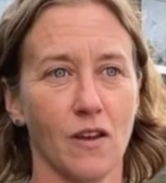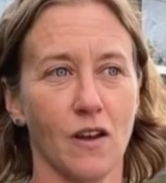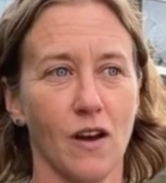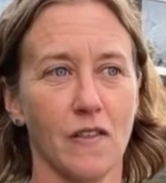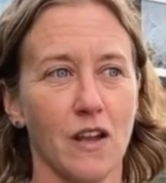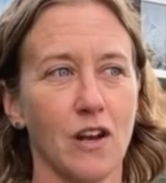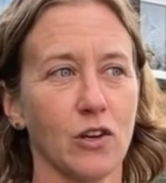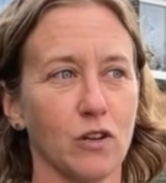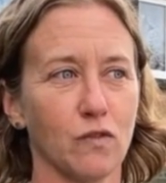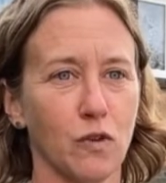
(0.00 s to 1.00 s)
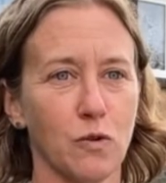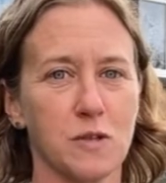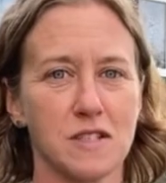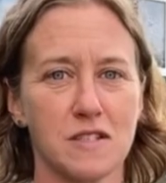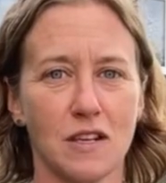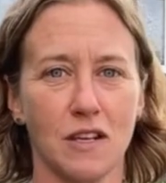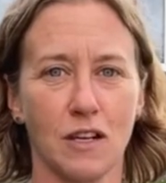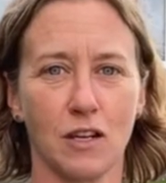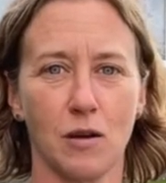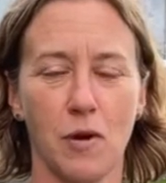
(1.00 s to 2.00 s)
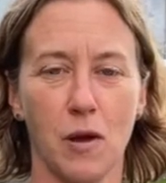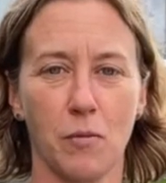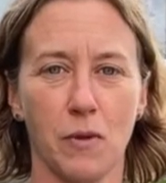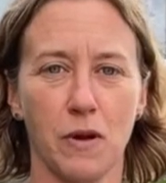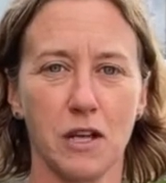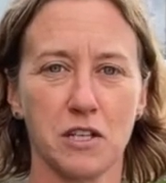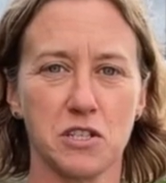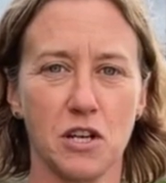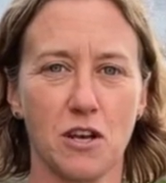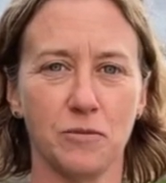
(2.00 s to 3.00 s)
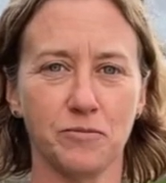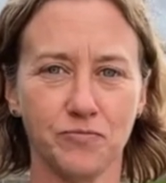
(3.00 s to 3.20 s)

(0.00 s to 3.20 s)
And they're looking forward to seeing it come up next year.